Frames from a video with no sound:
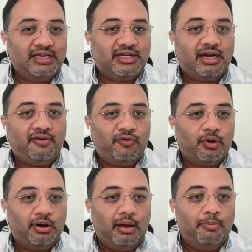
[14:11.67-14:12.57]
study
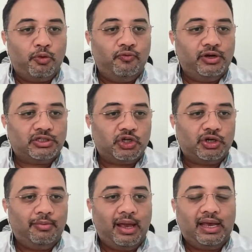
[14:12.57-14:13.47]
for improved
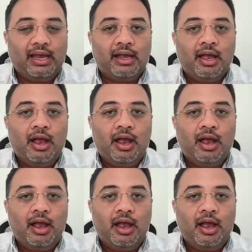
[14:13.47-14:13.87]
decision making